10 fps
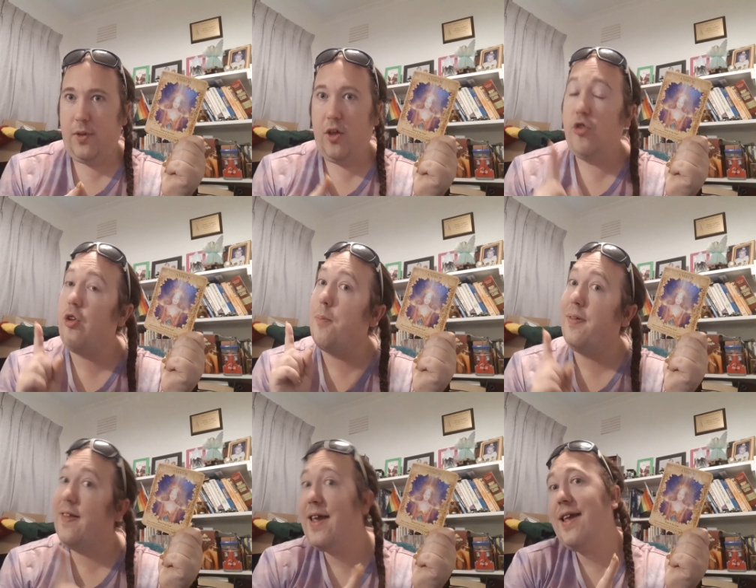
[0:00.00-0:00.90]
So
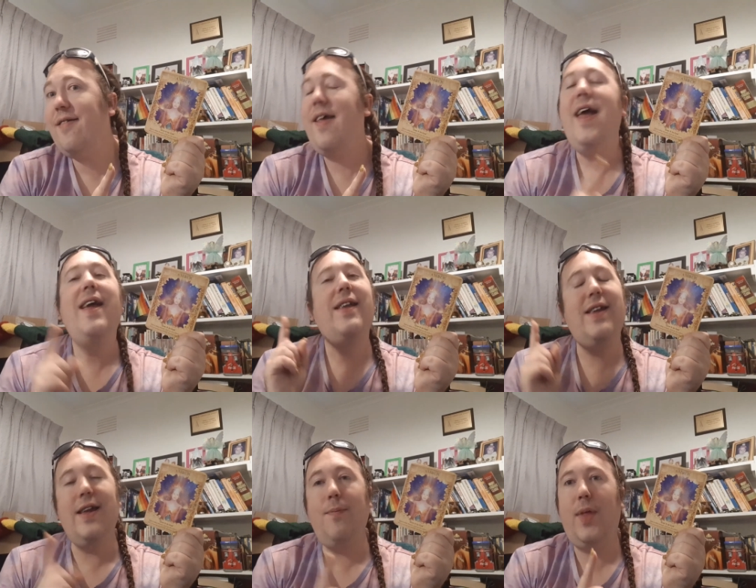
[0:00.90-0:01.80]
please
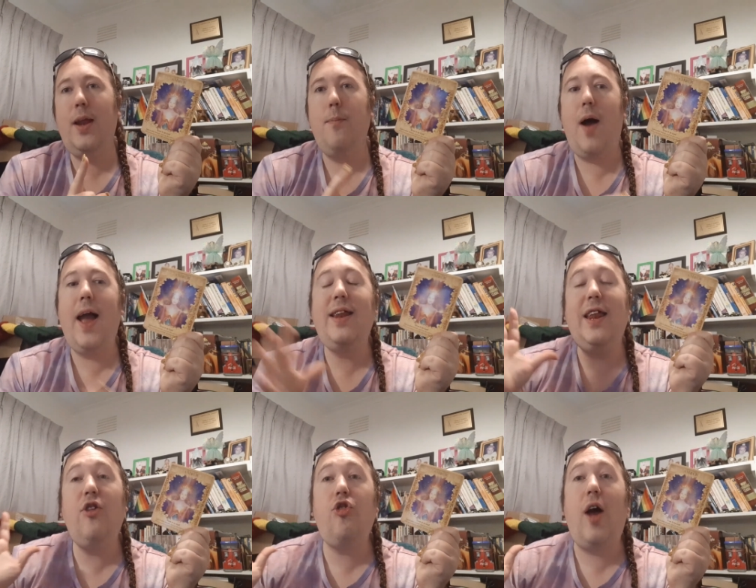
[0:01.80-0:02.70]
keep that in mind. It
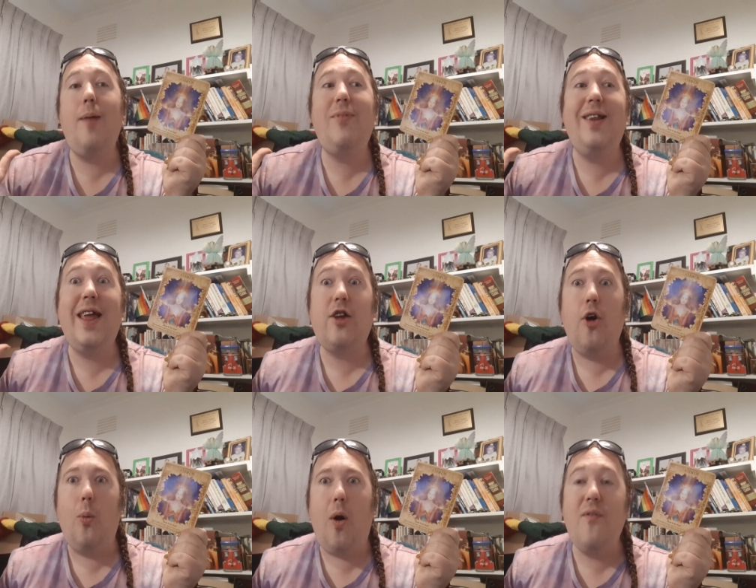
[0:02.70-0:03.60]
is time to let
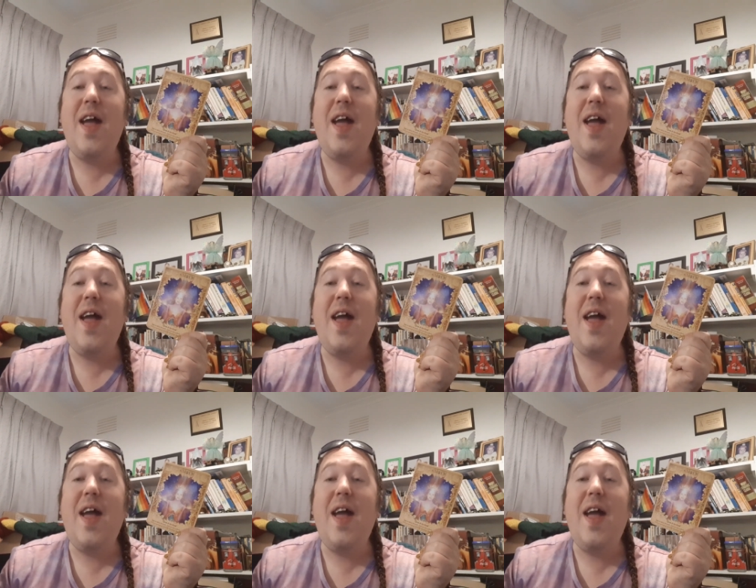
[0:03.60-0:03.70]
go of